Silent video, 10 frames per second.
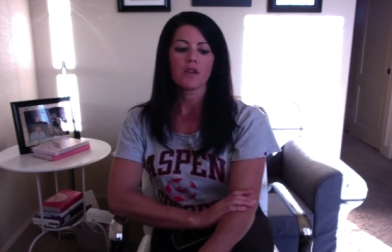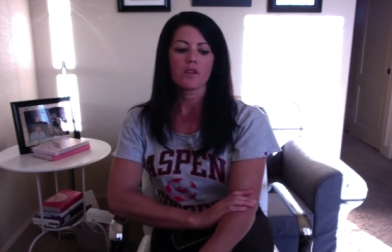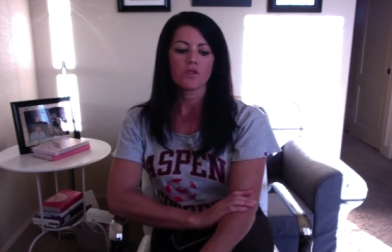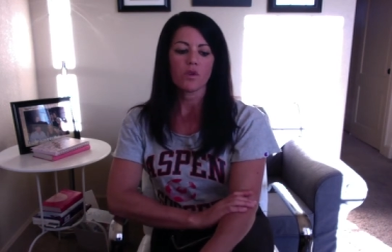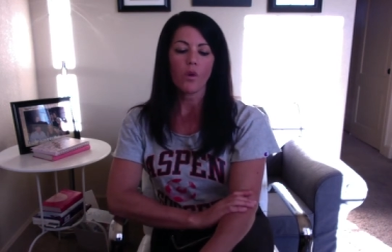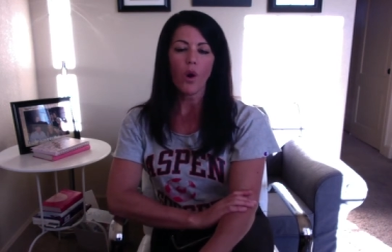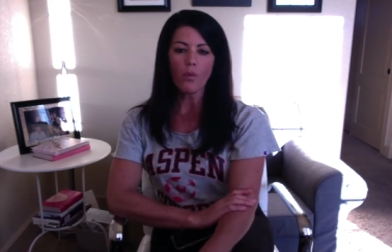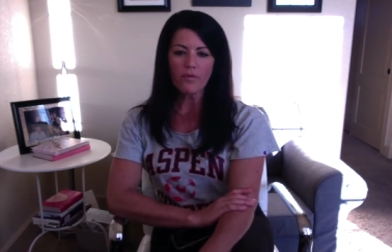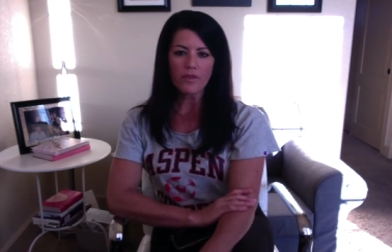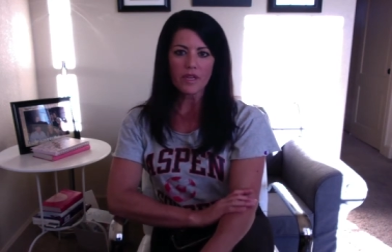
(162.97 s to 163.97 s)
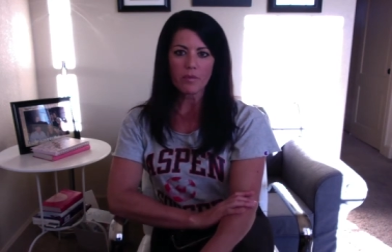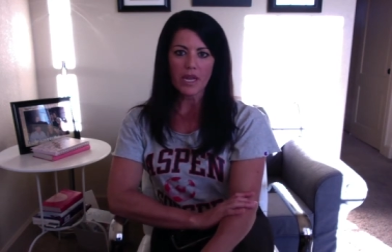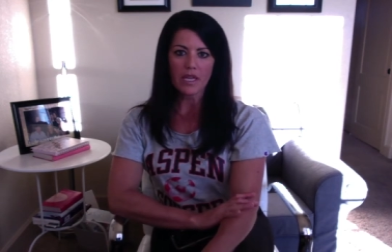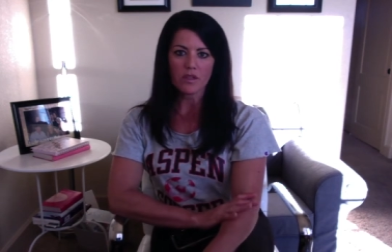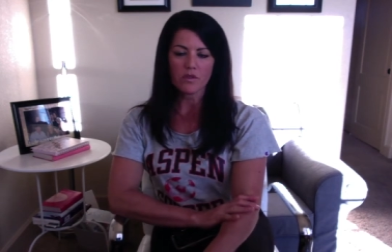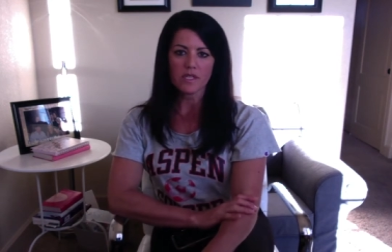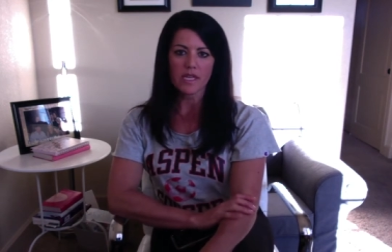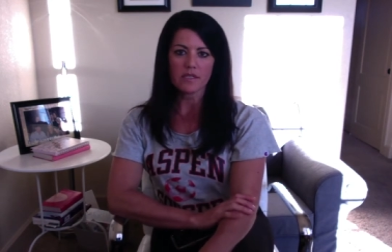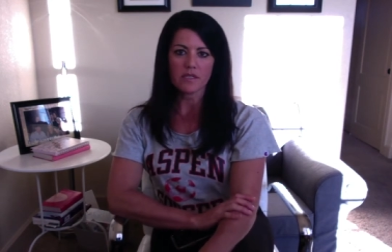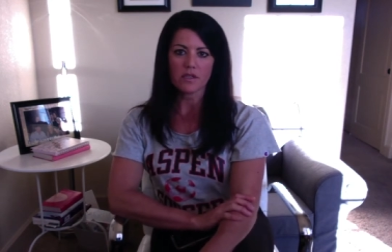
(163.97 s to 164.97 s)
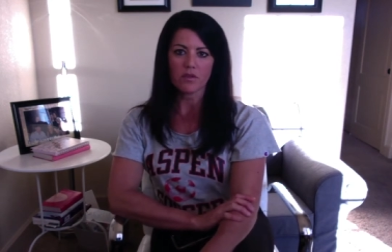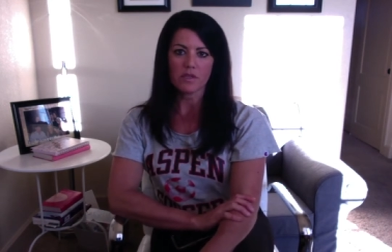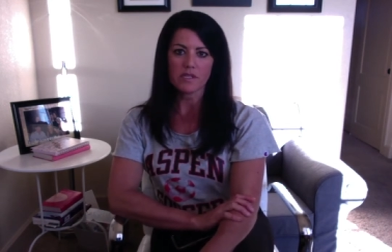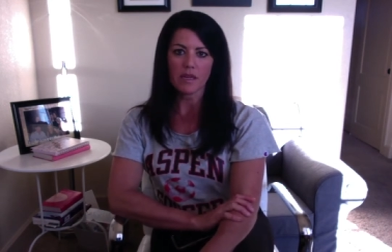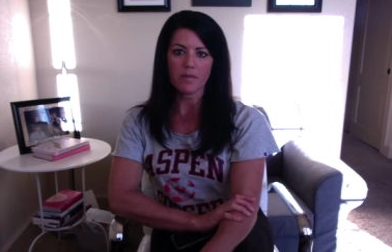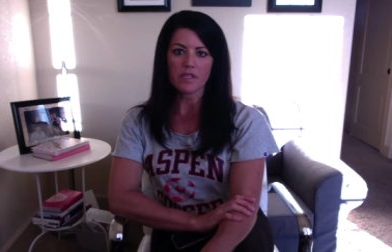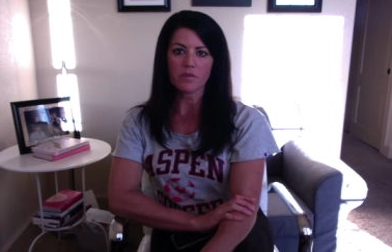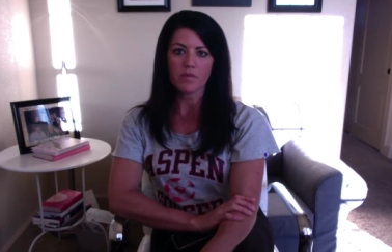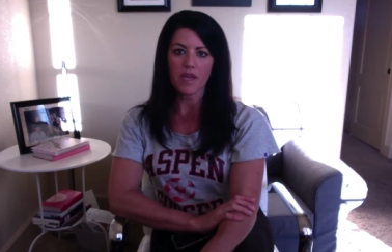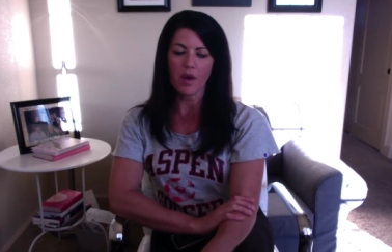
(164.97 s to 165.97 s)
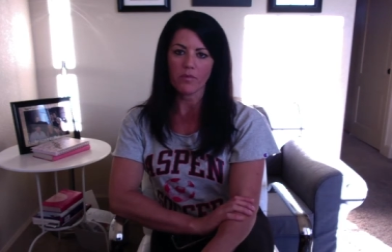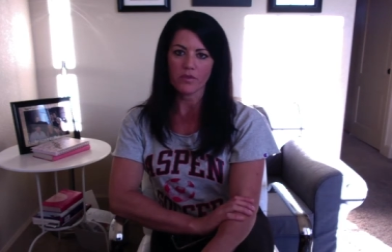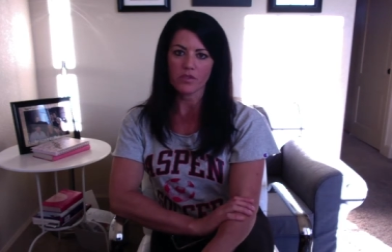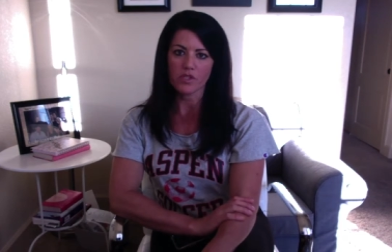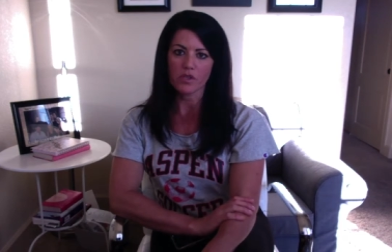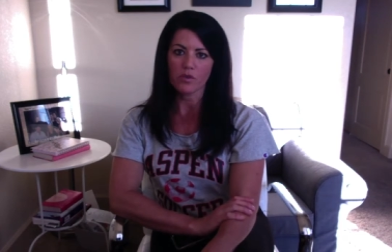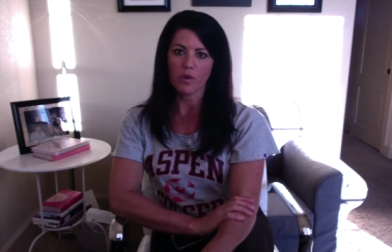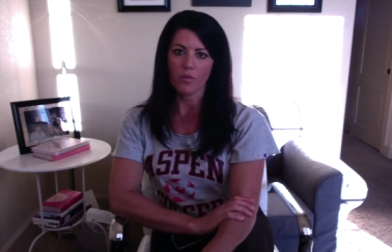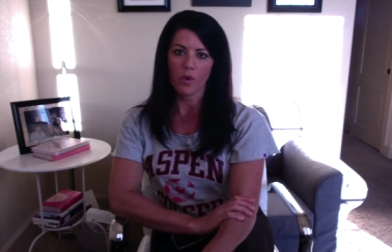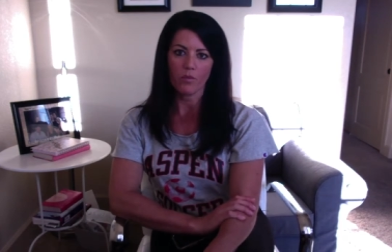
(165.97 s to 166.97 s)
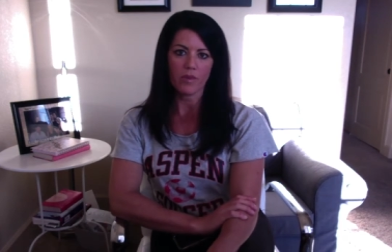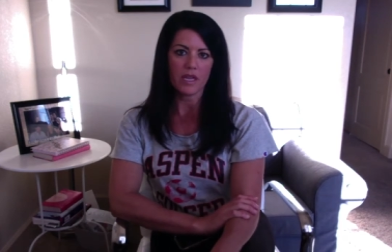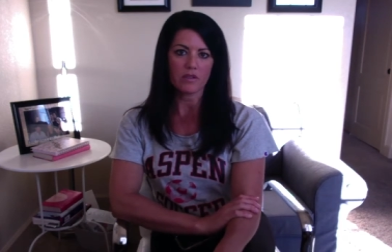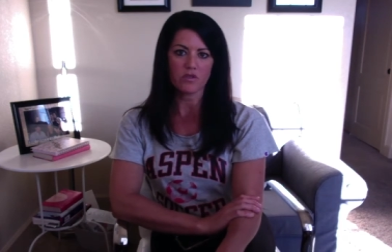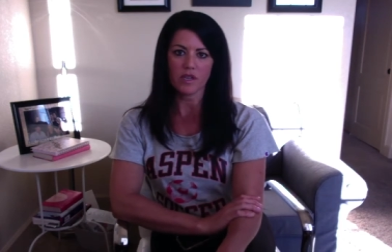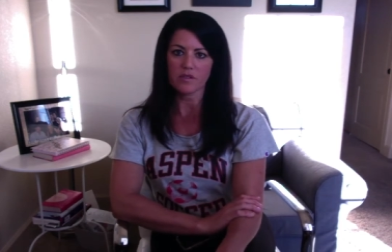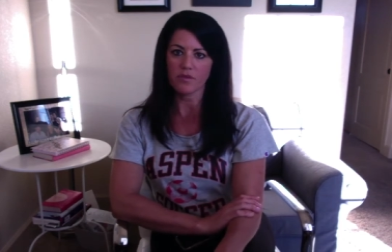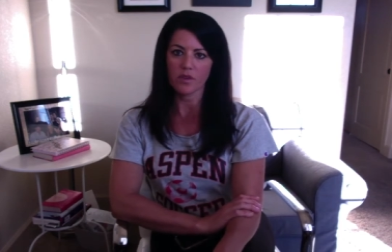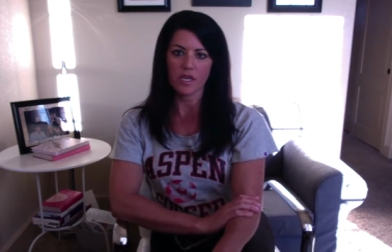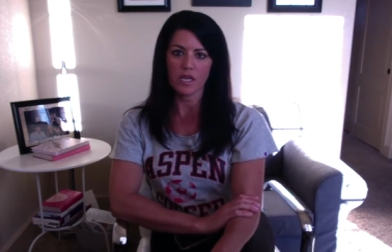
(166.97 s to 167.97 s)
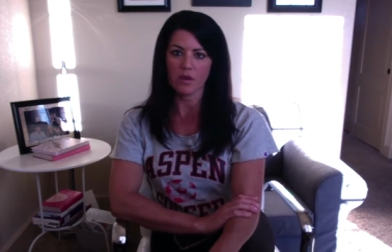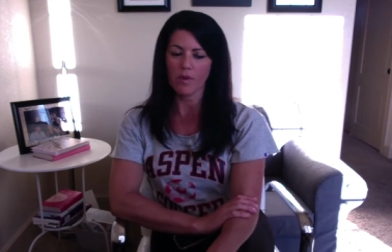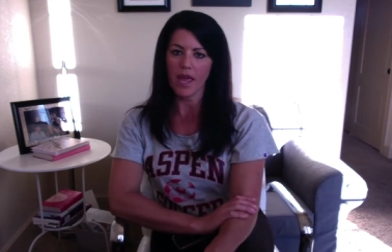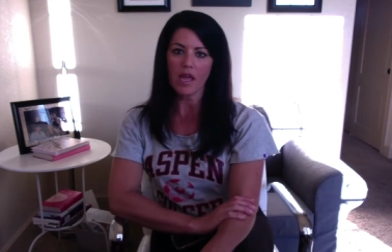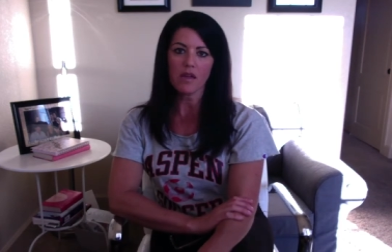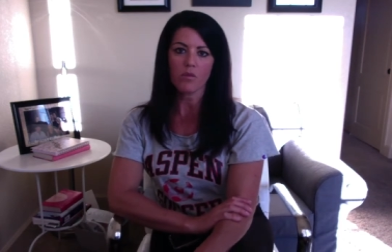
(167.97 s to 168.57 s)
So hopefully breaking those tests into 3 segments will be helpful to you and won't be stressful in any way.